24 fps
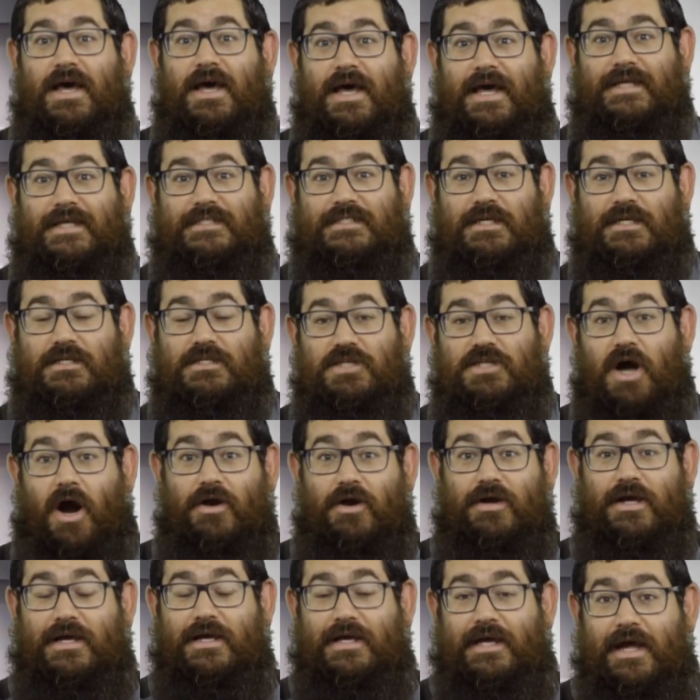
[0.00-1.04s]
is the
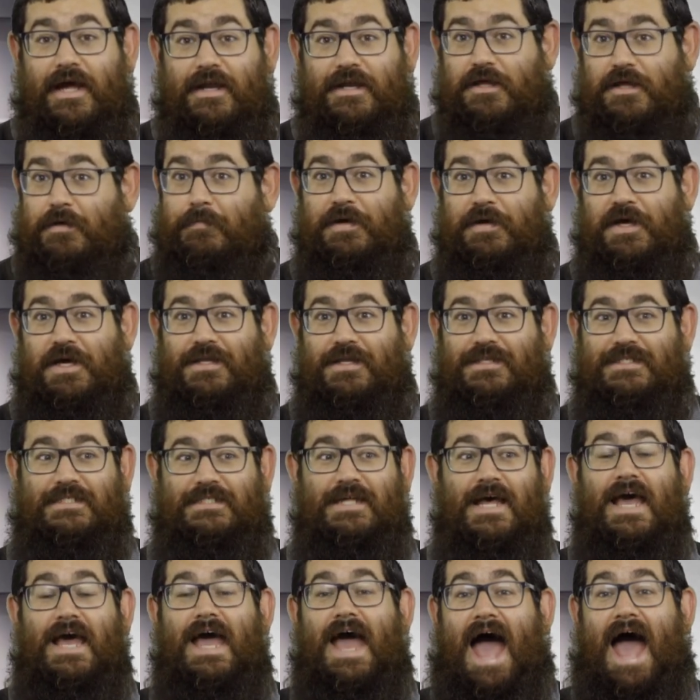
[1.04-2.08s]
dark kidney beans
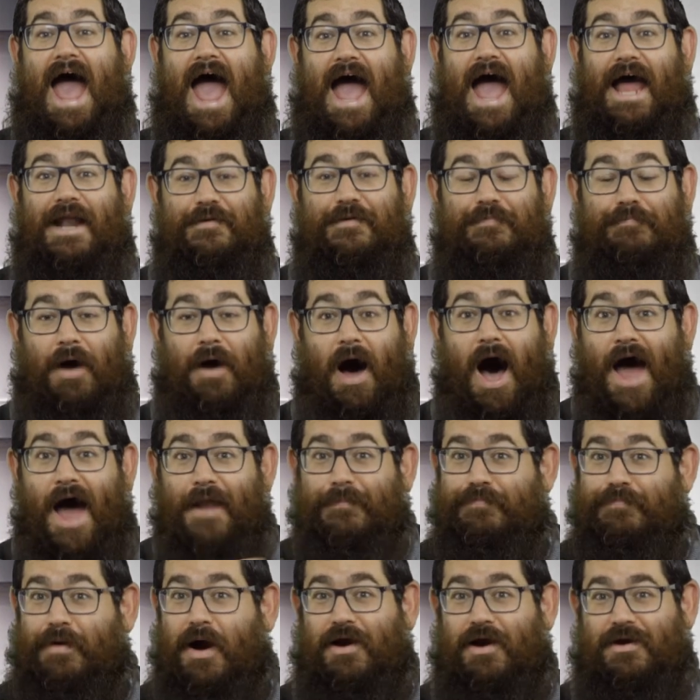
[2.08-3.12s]
and
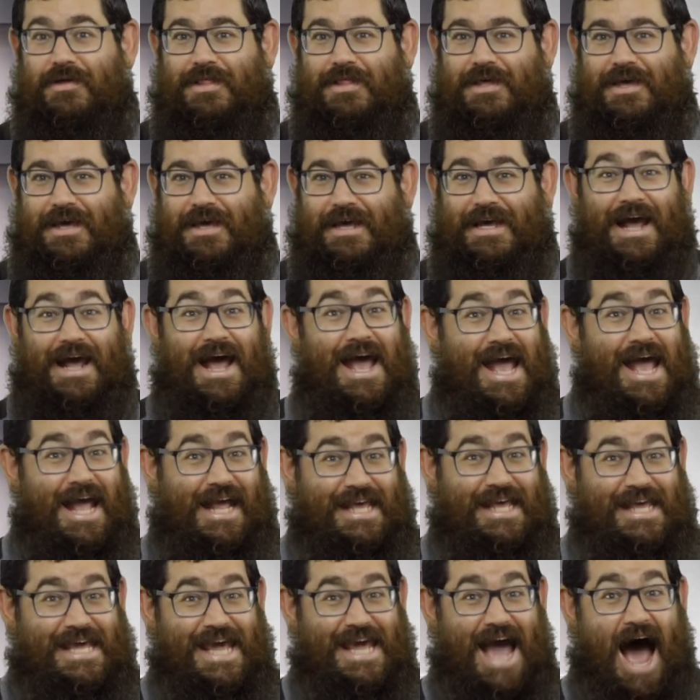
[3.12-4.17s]
pot barley.
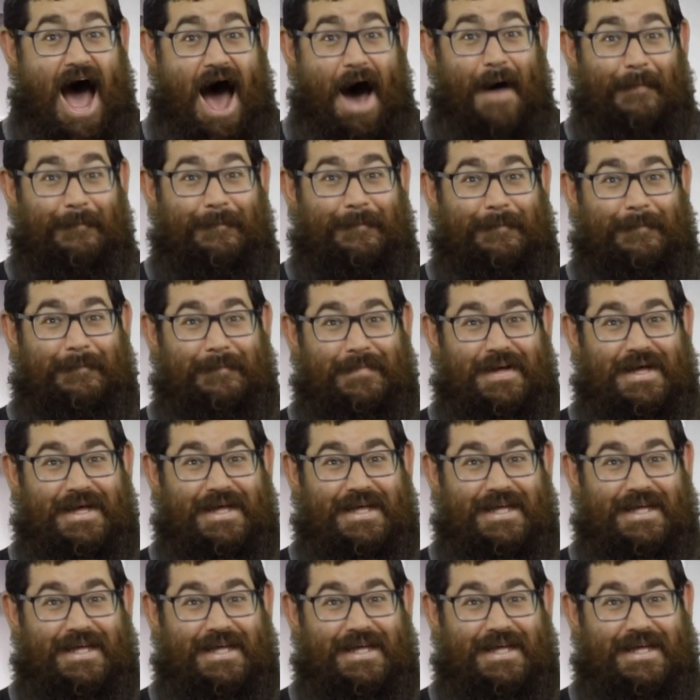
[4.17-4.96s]
Yum!